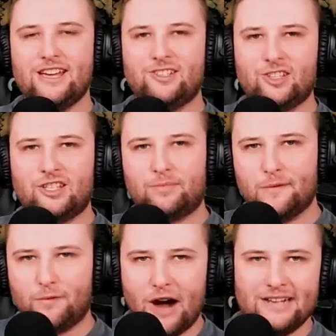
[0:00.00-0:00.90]
is just to
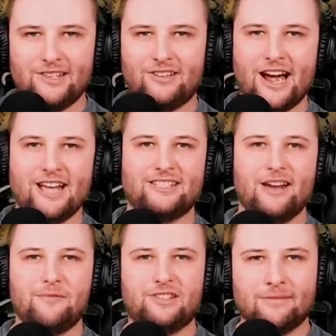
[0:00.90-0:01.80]
provide you guys
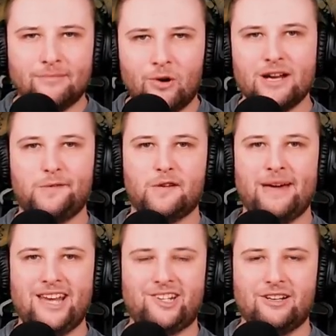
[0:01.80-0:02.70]
with some more
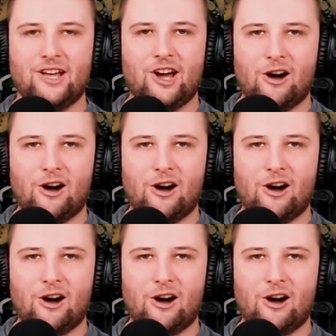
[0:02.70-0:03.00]
information